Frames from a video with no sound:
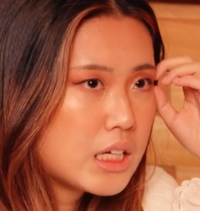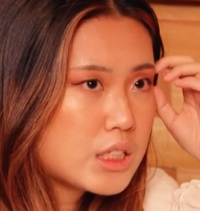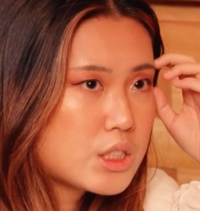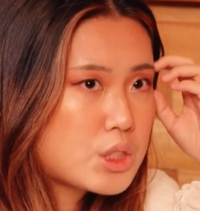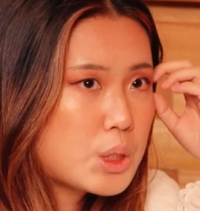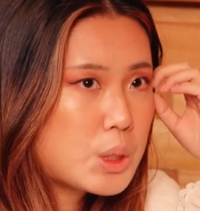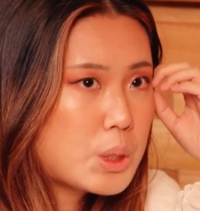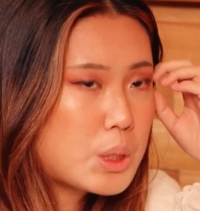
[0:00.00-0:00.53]

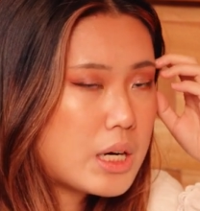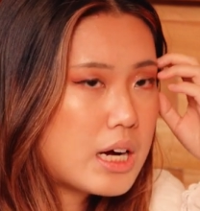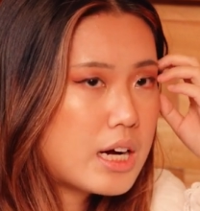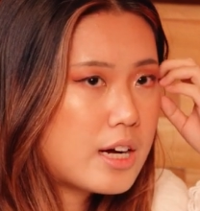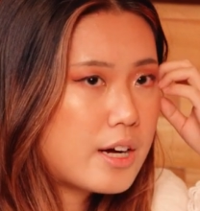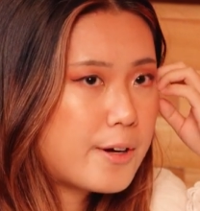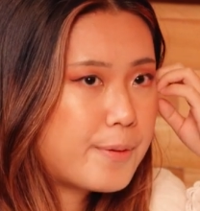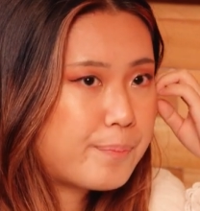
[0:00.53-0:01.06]
So
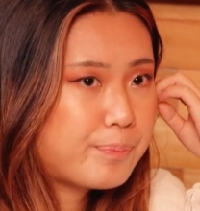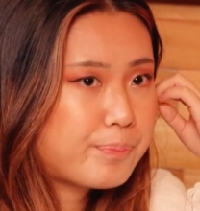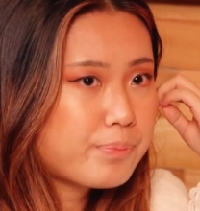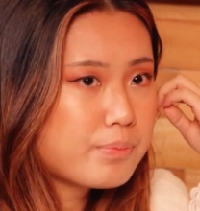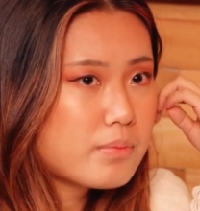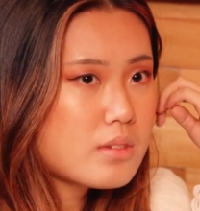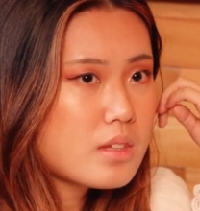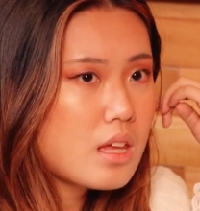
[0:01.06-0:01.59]

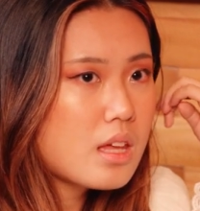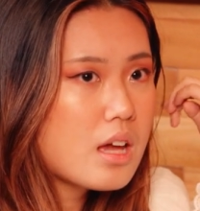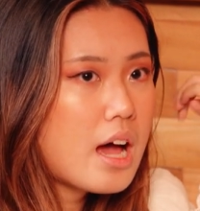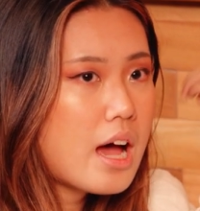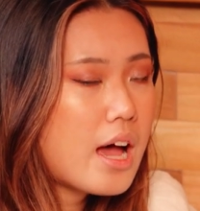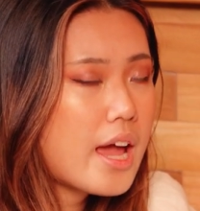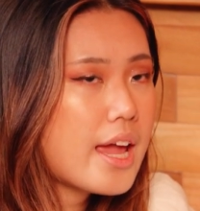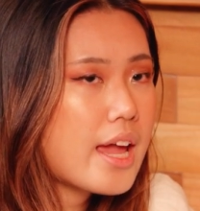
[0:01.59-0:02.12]

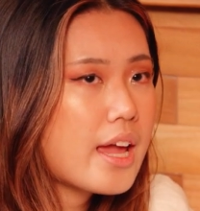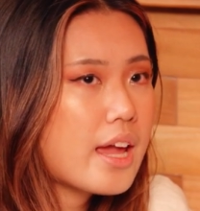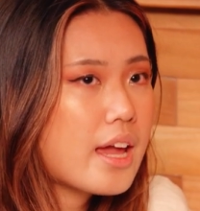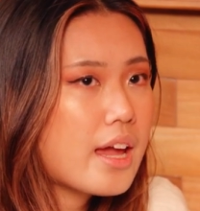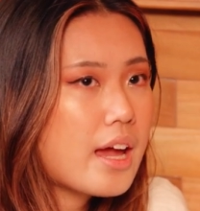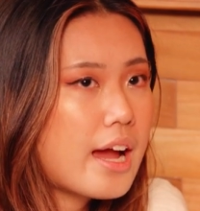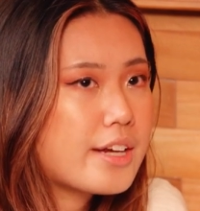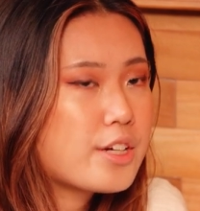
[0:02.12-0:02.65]

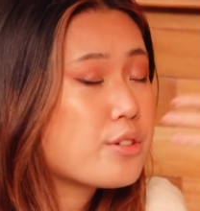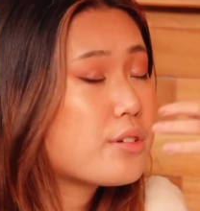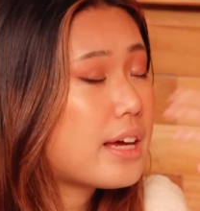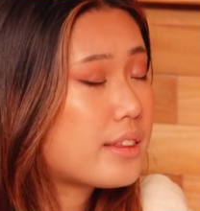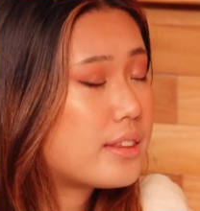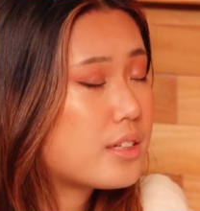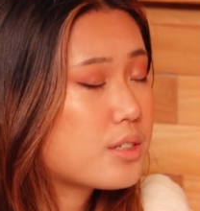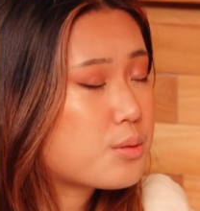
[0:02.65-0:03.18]
I knew
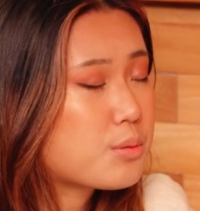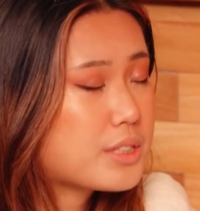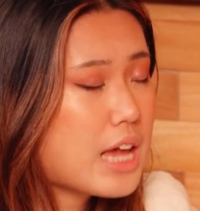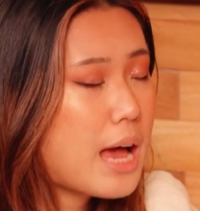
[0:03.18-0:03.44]
that this was